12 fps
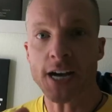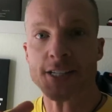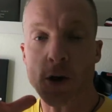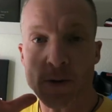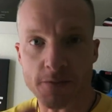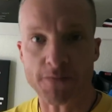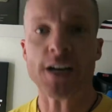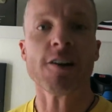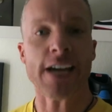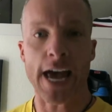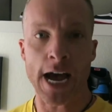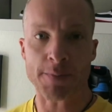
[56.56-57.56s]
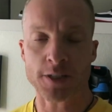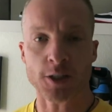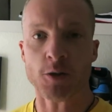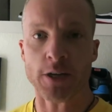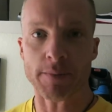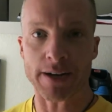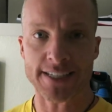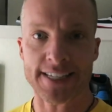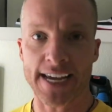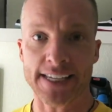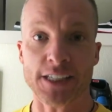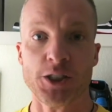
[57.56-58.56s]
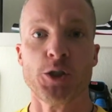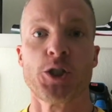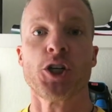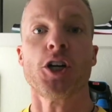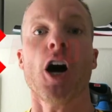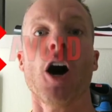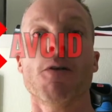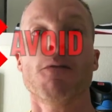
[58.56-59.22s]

because I was very absolute in my saying that you should